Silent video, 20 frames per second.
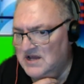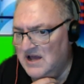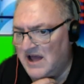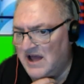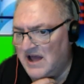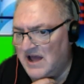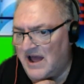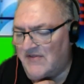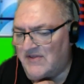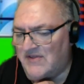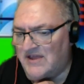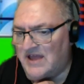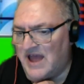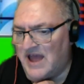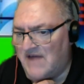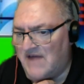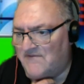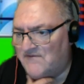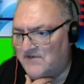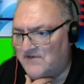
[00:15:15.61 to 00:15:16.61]
And the
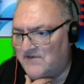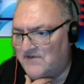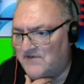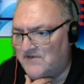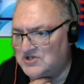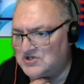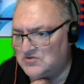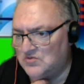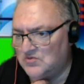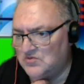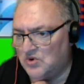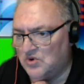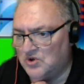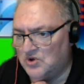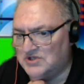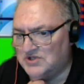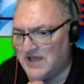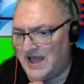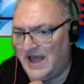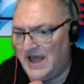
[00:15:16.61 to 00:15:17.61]
average
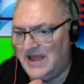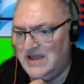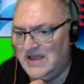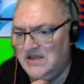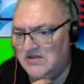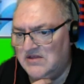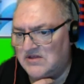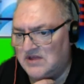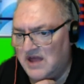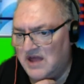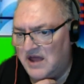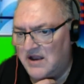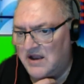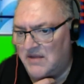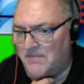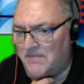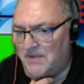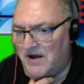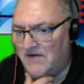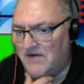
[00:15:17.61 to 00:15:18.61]
was 8 and
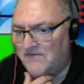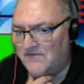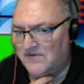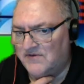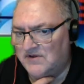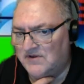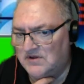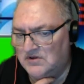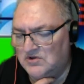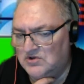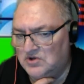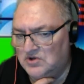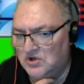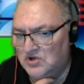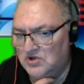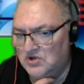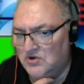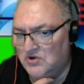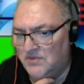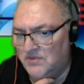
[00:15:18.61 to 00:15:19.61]
above,
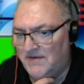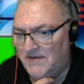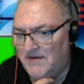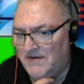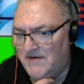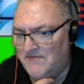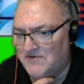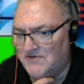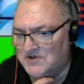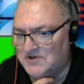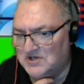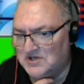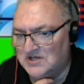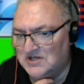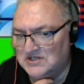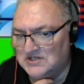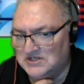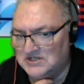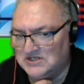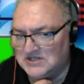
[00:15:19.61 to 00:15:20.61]
you're above average.
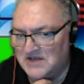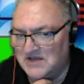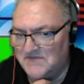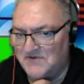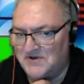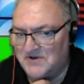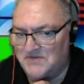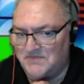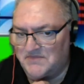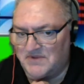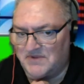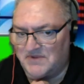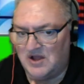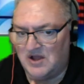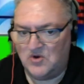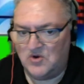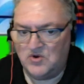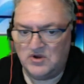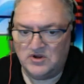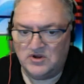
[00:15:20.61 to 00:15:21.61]
7 and
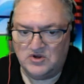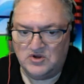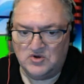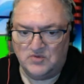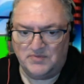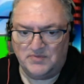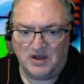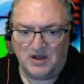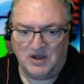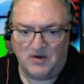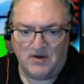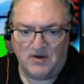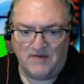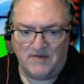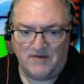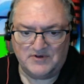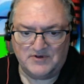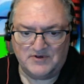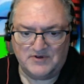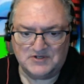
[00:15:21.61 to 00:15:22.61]
below, you're below
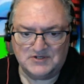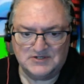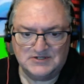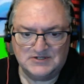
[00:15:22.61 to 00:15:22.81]
average.